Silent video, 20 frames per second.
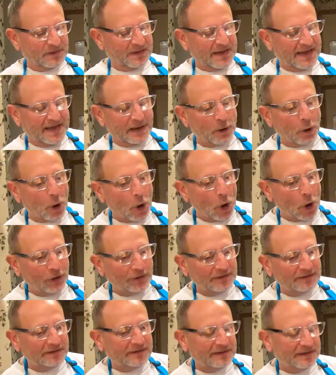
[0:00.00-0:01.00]
at
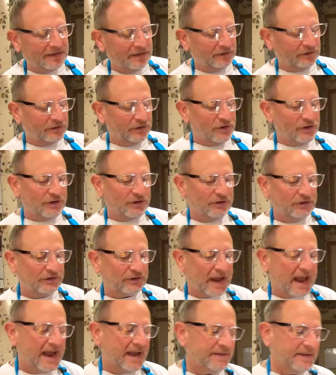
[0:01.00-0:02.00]
all, so you can
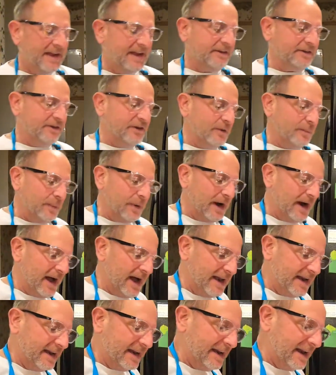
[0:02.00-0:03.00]
just add that to your
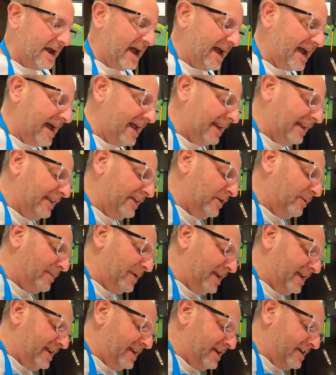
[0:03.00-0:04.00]
pot. Now I got a little
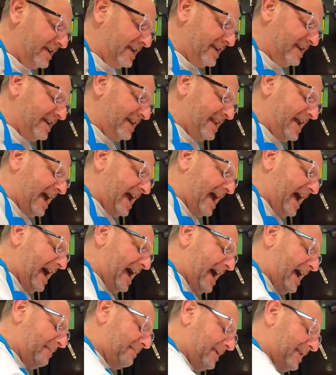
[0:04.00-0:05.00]
bit here getting
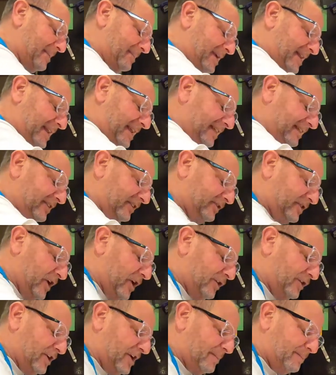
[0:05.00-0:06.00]
hot, but I'm gonna get this
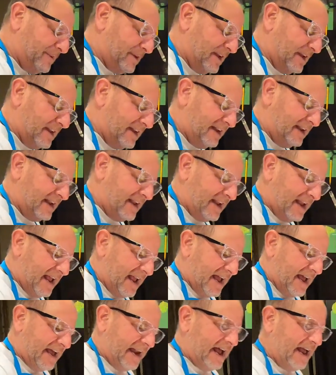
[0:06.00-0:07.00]
all dumped in.
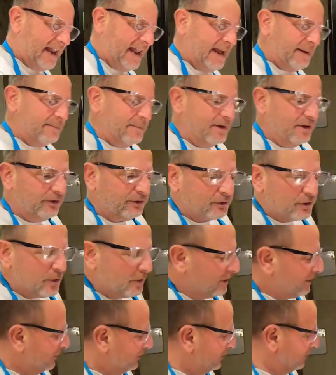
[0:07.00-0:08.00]
And I like minestrone
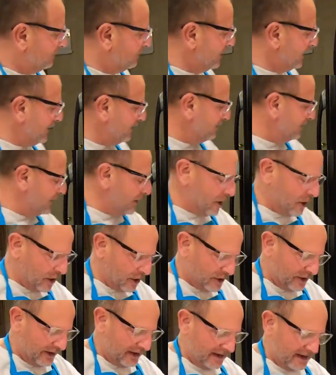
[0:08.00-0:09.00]
because it's very, very
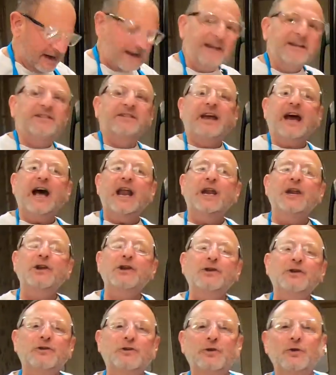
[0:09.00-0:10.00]
hearty. It's got
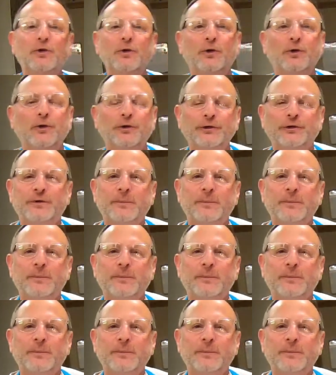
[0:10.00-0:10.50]
noodles,